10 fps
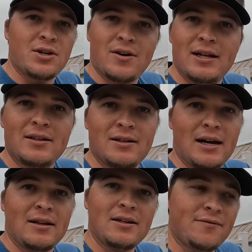You know,
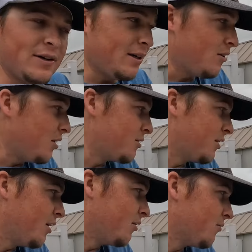I live very close
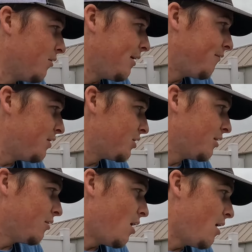to Gunnersville. I fish
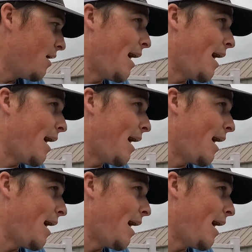it a lot.